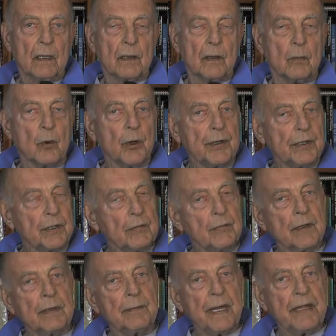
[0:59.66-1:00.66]
The more you can
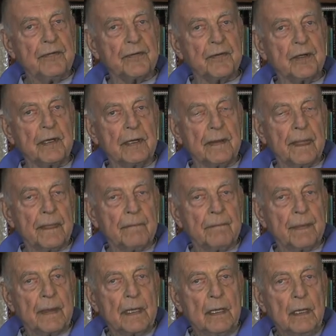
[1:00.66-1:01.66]
run barefoot,
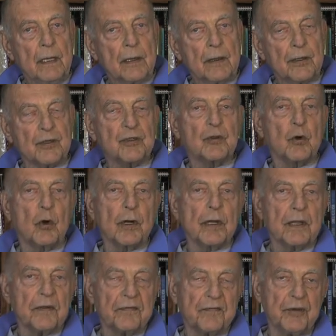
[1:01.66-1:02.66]
the
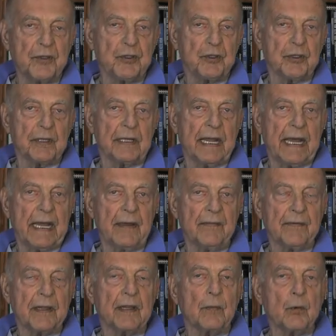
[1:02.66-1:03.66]
stronger the foot you can
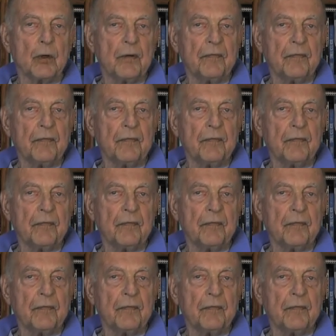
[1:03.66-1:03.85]
have, and the more